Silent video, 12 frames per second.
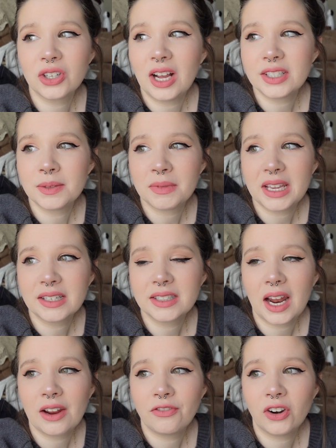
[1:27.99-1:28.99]
got some things
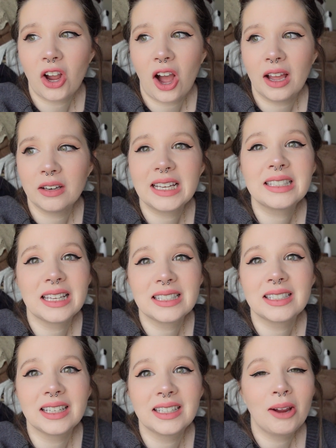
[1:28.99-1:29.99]
that I forgot existed.